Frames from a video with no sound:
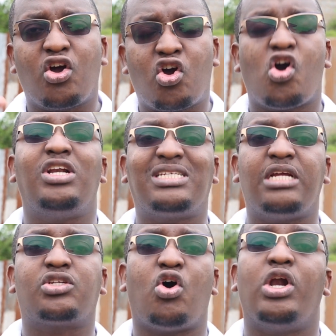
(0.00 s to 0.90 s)

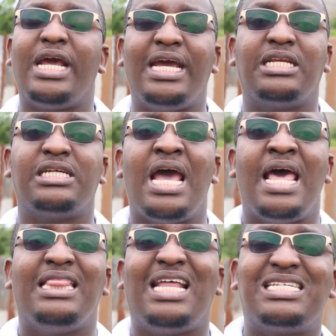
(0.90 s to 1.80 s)
content on it
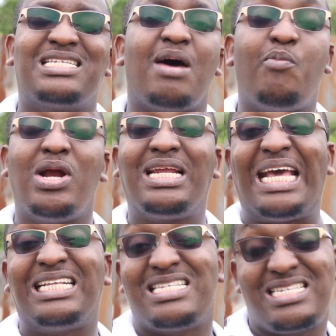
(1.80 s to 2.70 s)
that someone
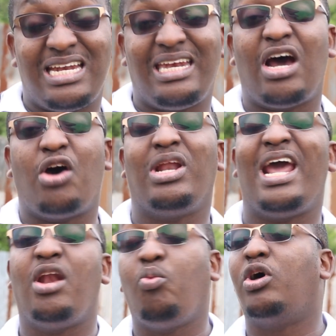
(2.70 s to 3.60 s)
can sit down
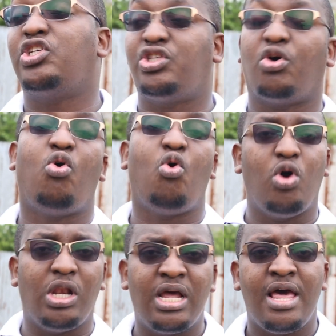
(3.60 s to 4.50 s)
and watch the
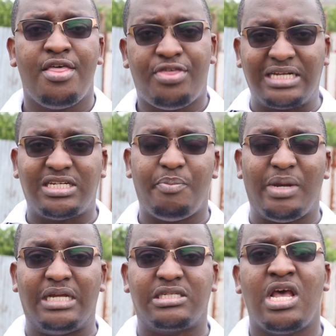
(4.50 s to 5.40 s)
whole 30
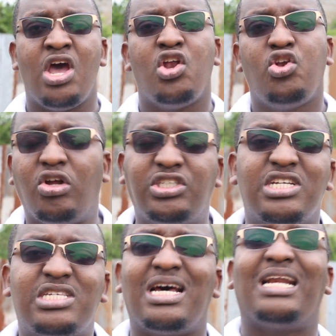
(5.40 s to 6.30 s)
minutes. Not
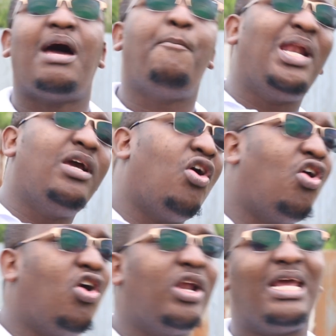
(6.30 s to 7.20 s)
just rambling
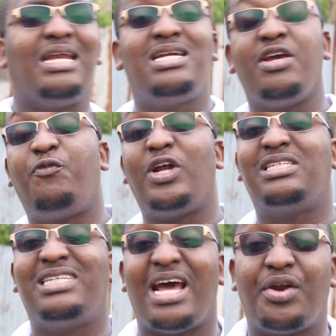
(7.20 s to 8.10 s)
on in
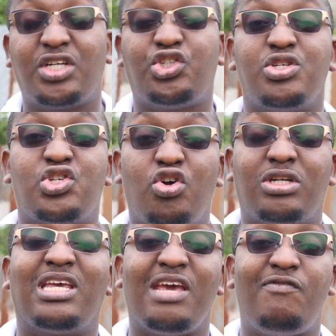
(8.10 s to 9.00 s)
different directions,
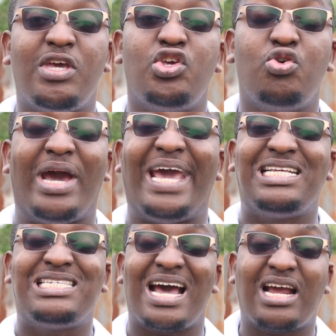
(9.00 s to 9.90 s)
not giving you
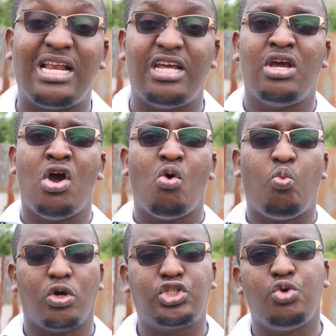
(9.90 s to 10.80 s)
exactly
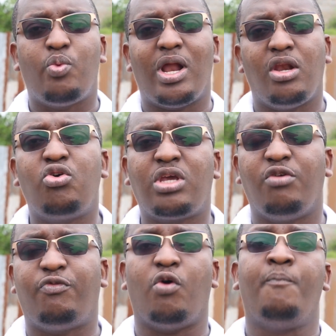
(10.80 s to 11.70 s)
what you were
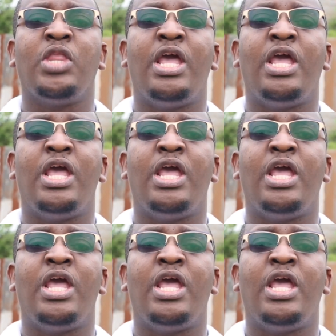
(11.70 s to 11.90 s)
looking for.